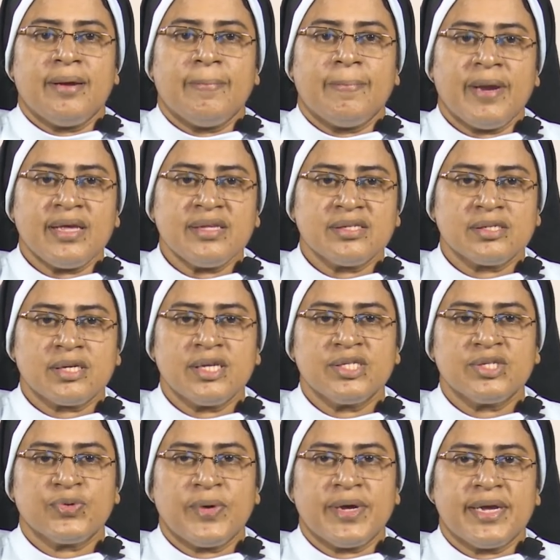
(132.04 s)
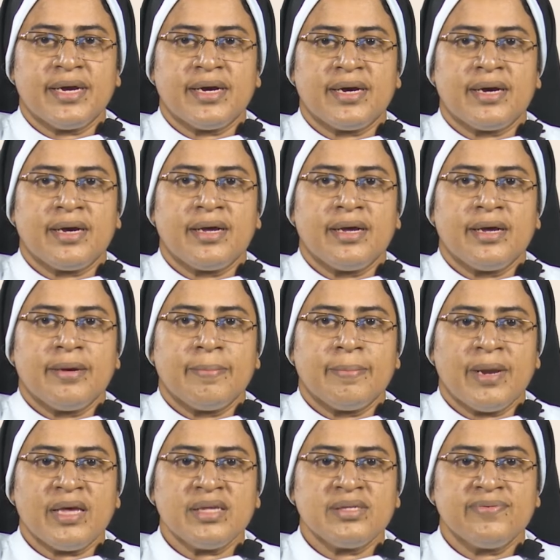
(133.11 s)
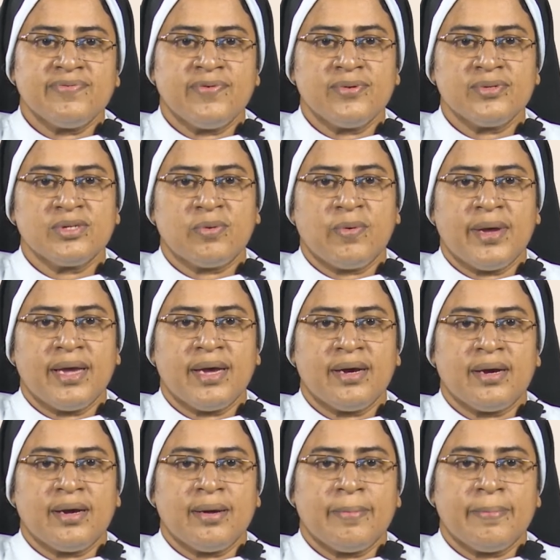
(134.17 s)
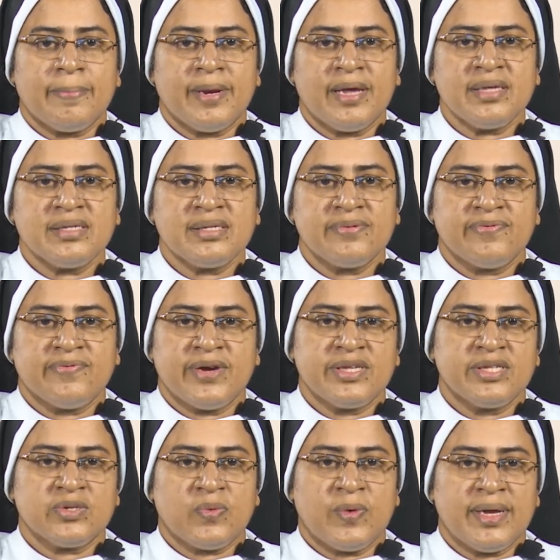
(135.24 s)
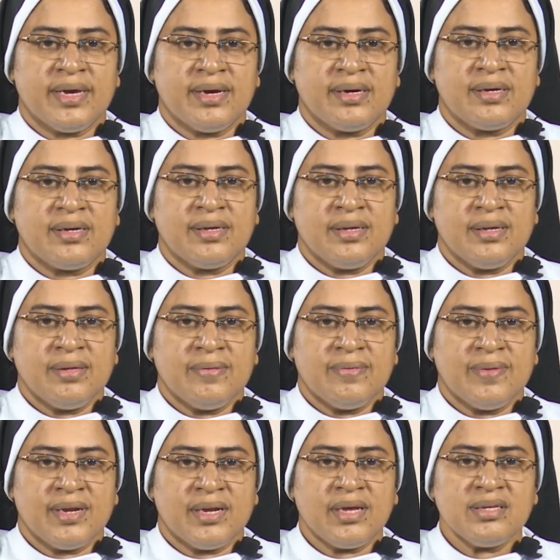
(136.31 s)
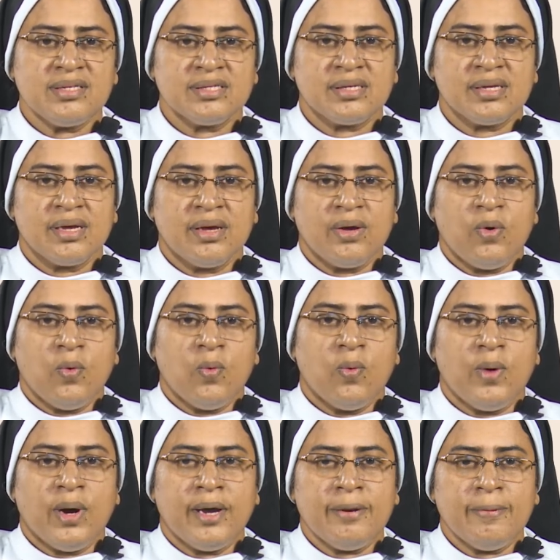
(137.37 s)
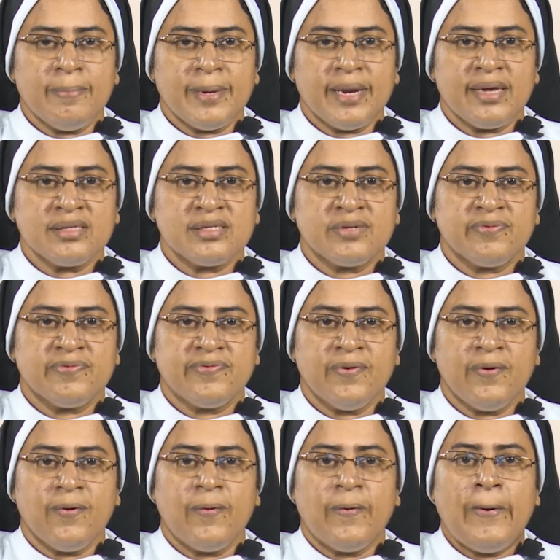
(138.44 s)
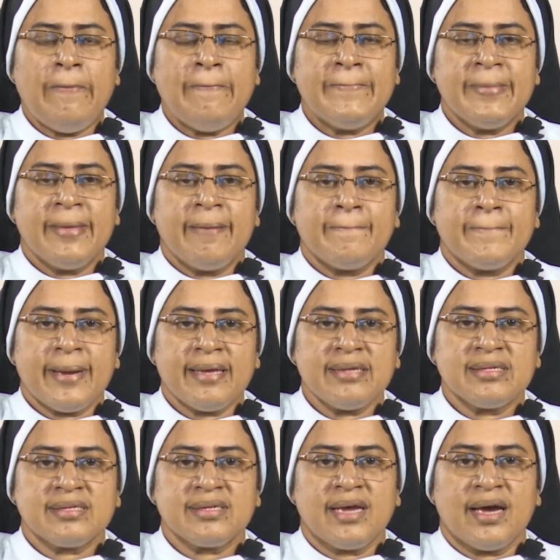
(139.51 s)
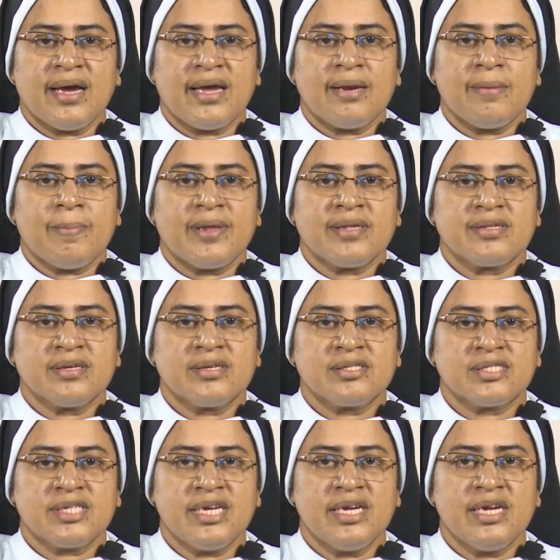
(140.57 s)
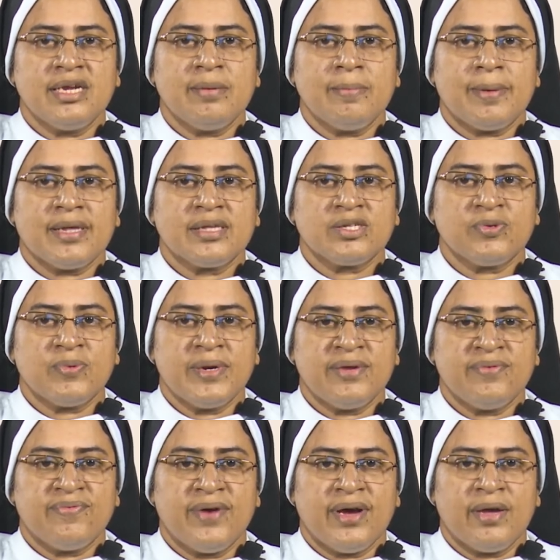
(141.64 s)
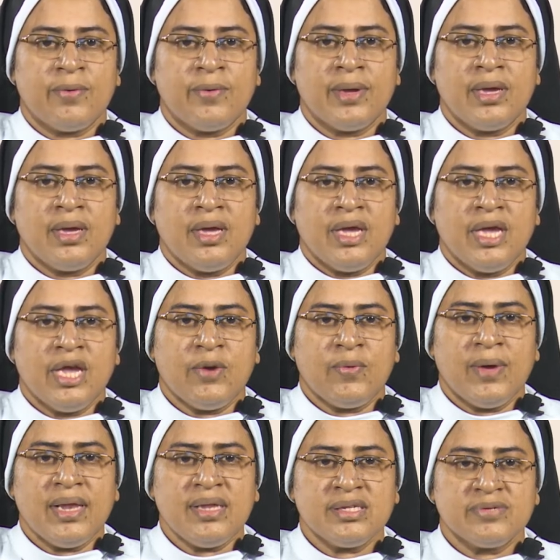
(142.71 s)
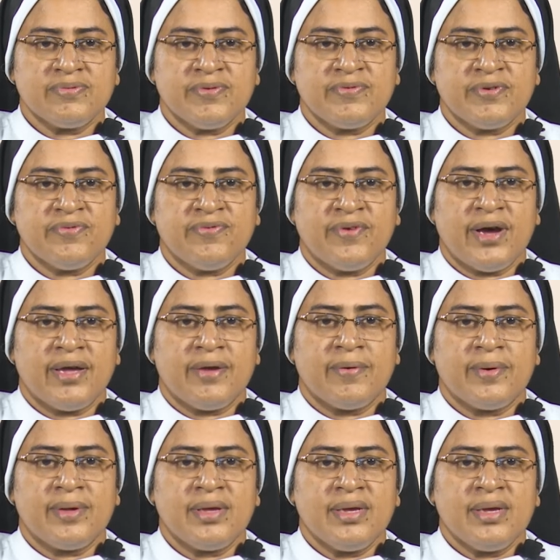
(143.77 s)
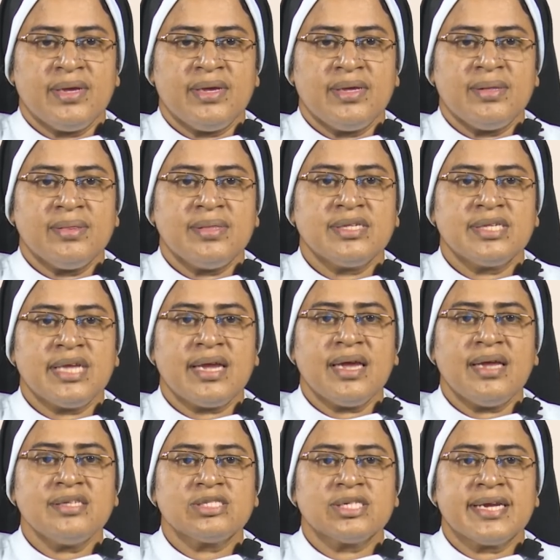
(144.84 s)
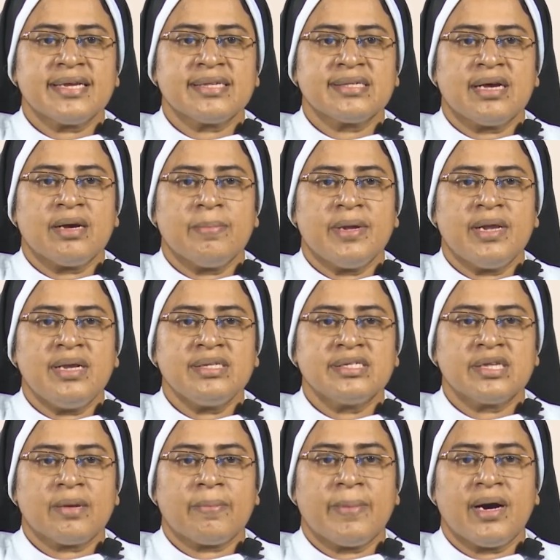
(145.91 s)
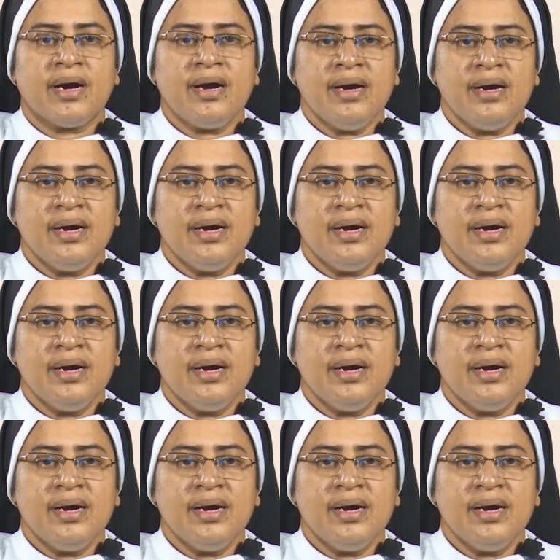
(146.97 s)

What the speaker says: plus 3 square, plus 4 square, plus 5 square, that is 1 plus 4 plus 9 plus 16 plus 25 equals 55. The second example, sigma